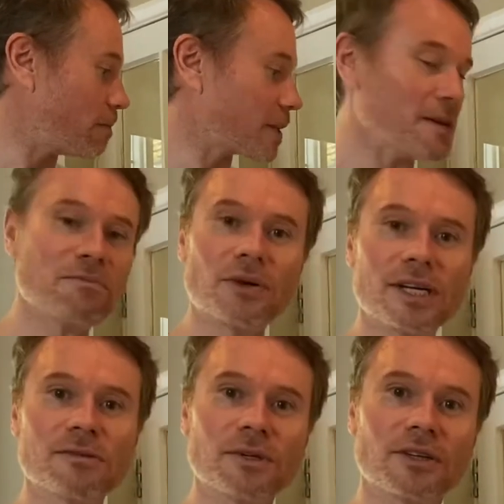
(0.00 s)

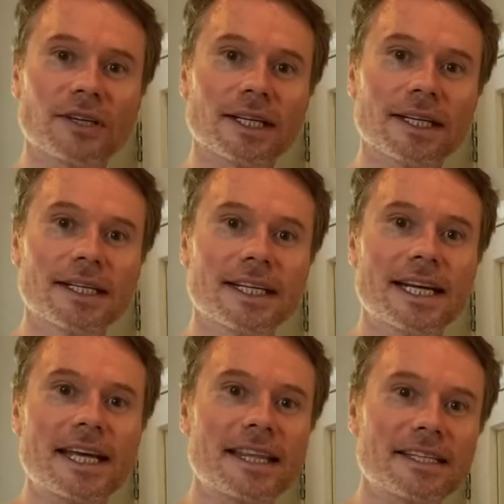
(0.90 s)
impress me greatly.
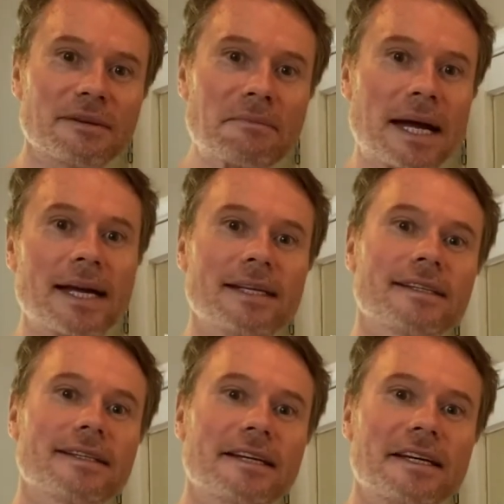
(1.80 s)
They
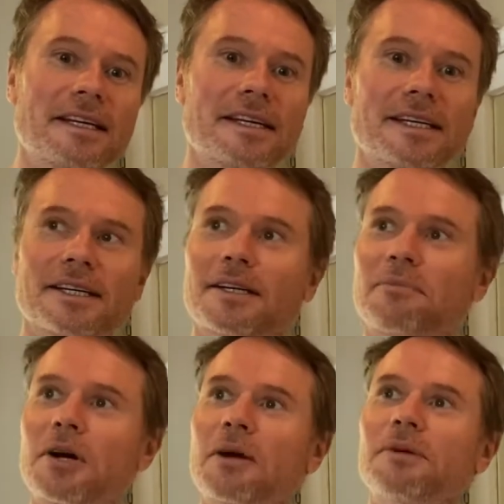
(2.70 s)
demand a
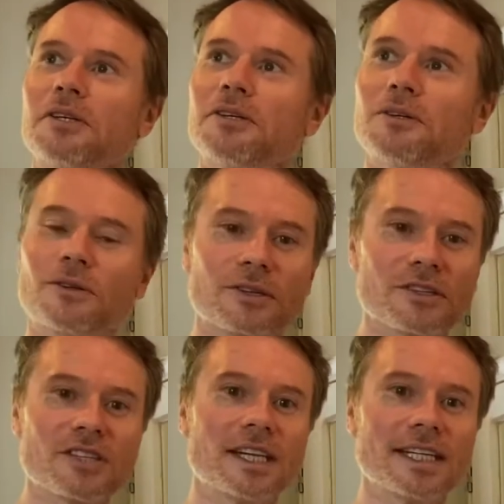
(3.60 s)
barbecue or a
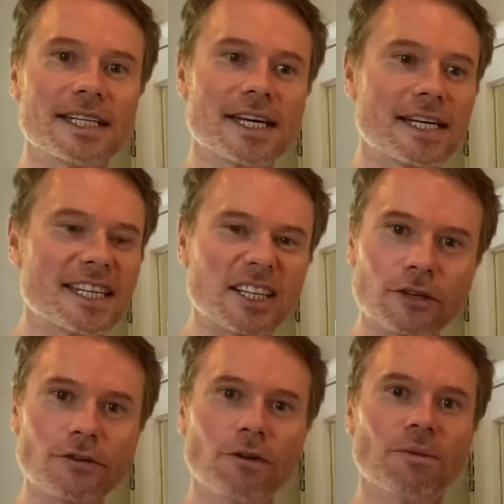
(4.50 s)
sunny day and a
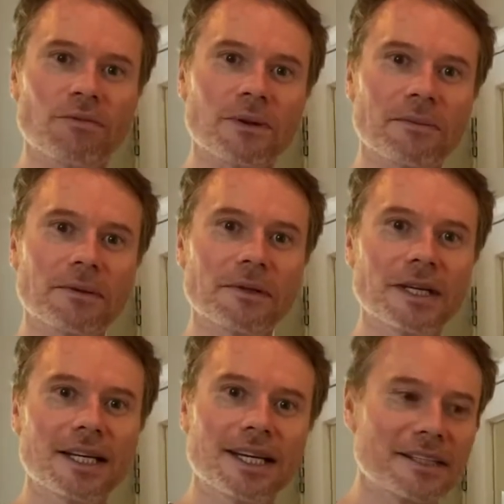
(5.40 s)
group of people,
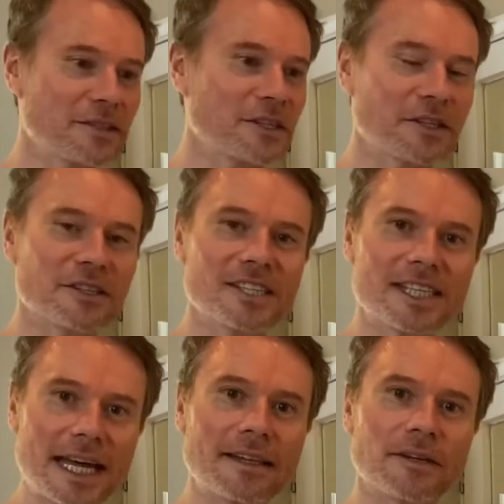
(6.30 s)
so you can
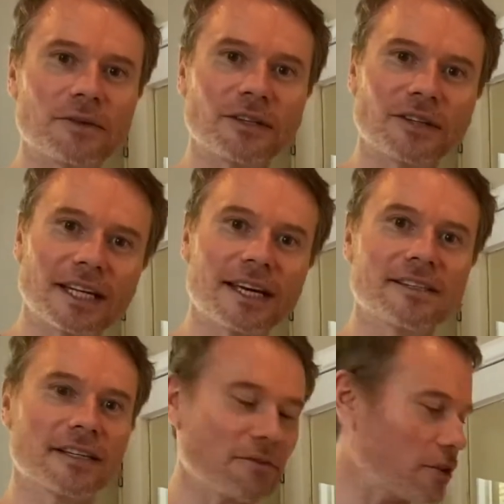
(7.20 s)
stand there with your glass
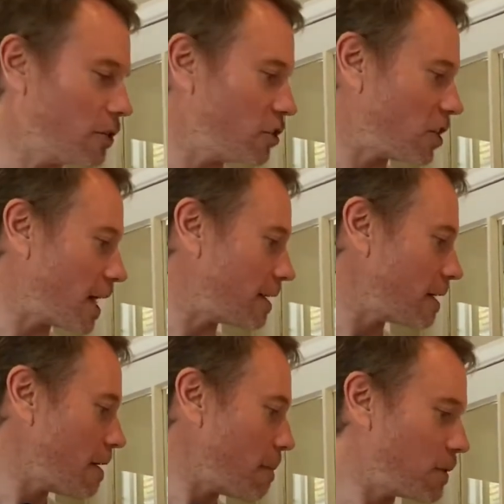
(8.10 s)
and have a good chat,
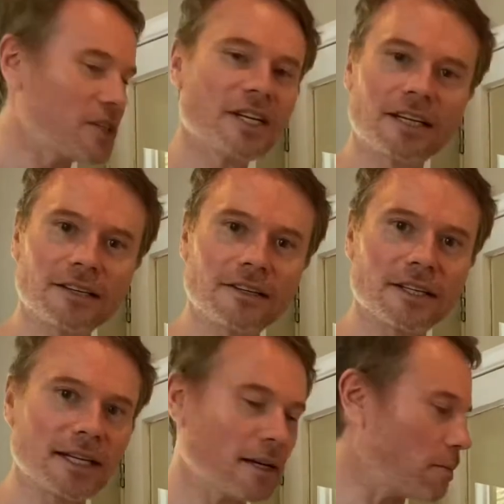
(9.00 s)
particularly the
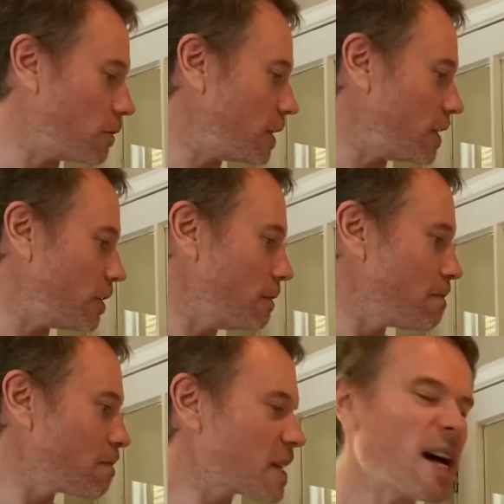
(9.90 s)
Albarino.
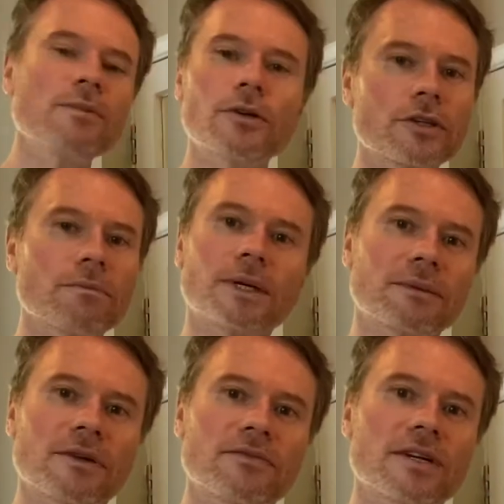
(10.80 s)
I'm not going to pick
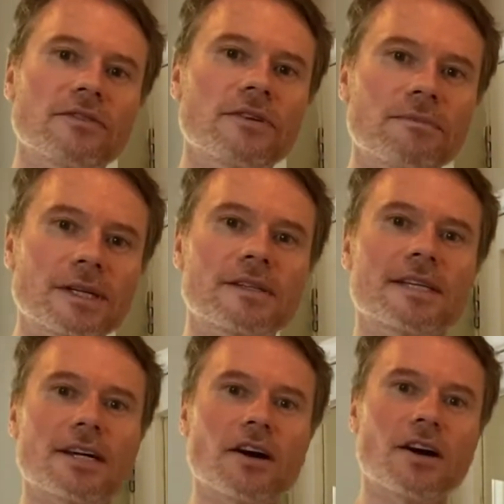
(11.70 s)
my favourite because
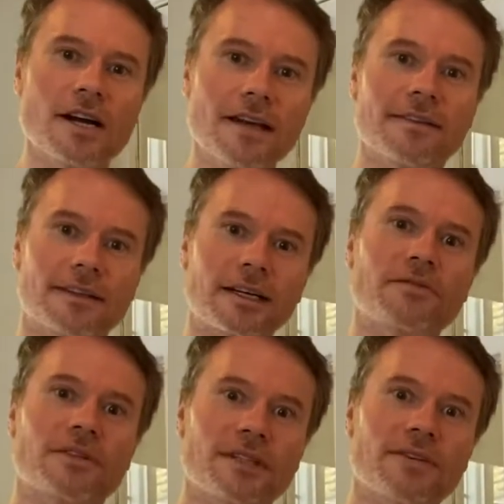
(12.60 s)
they are
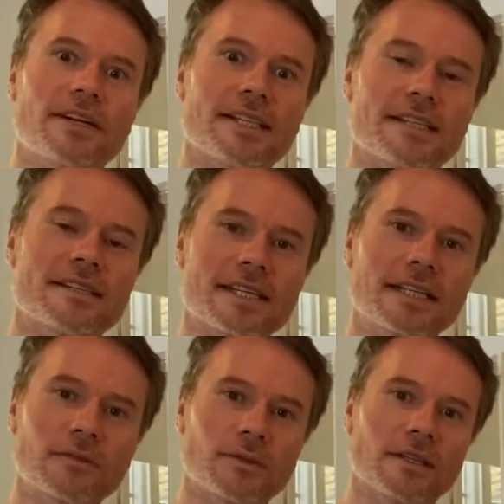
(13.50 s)
thankfully very
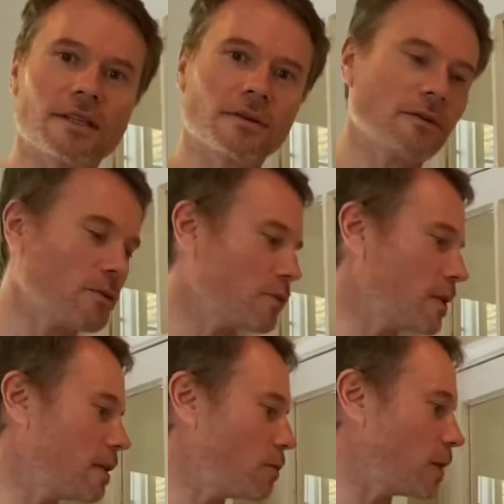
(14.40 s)
distinct within
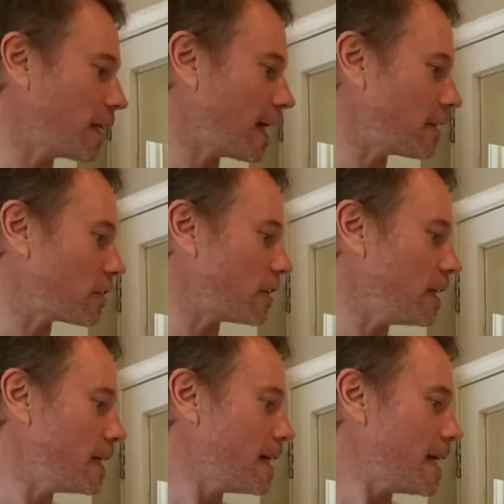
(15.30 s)
the one category,
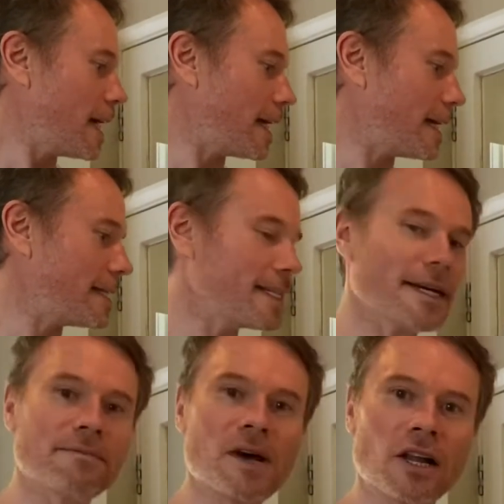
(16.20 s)
and
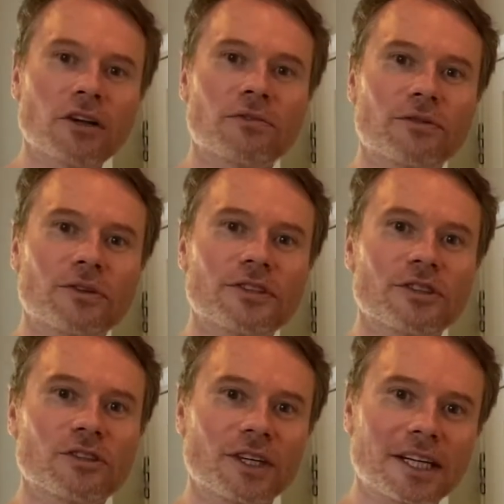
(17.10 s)
I look forward to
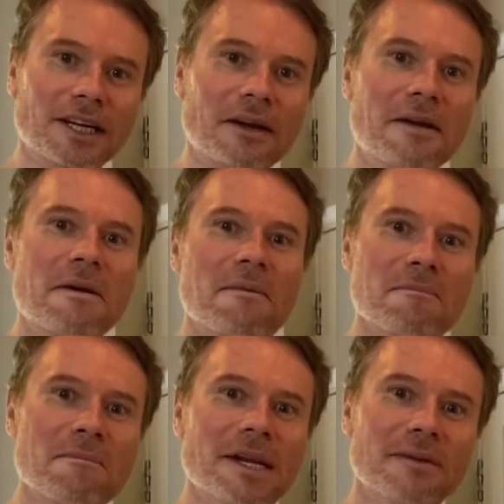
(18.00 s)
drinking
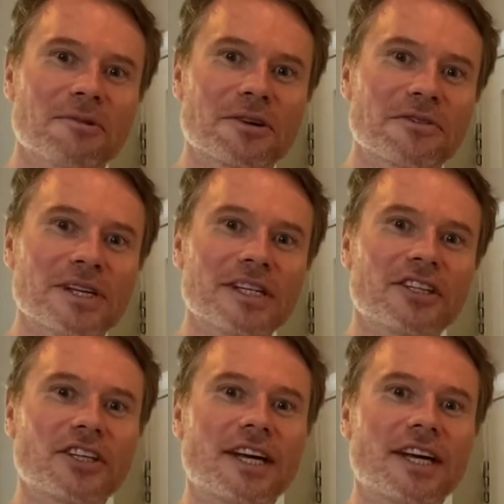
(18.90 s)
many more of each